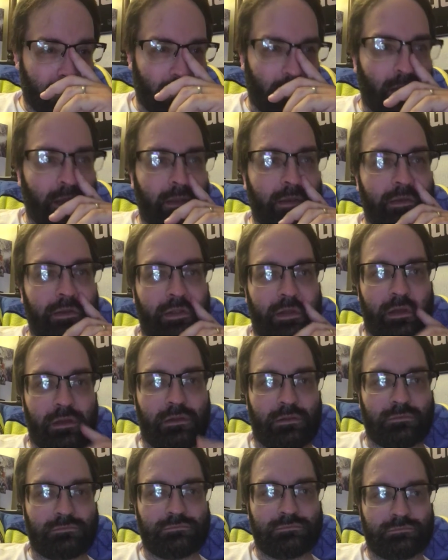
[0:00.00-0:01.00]
And
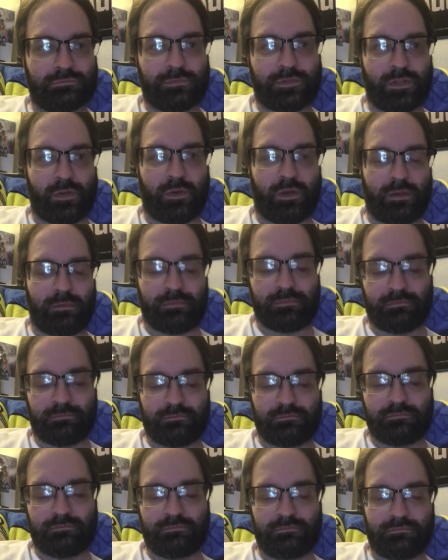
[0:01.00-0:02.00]
so I
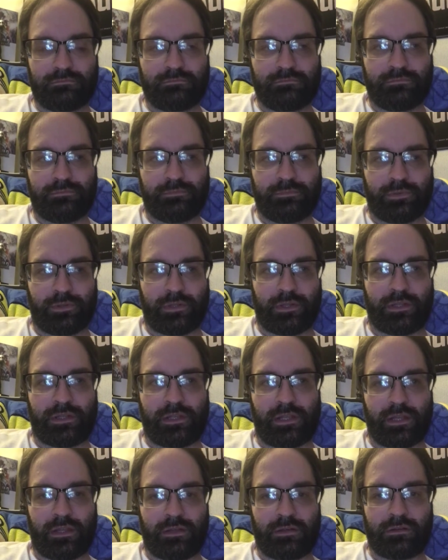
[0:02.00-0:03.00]
put it
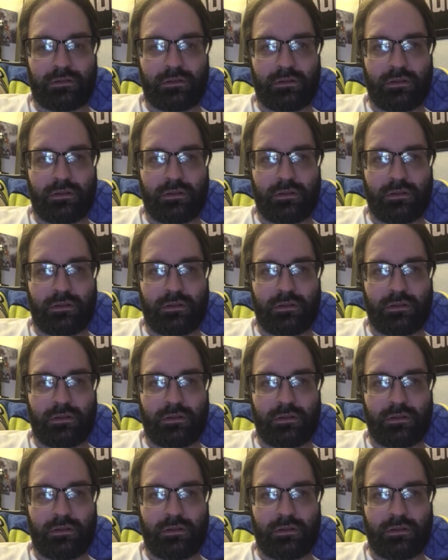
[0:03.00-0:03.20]
together.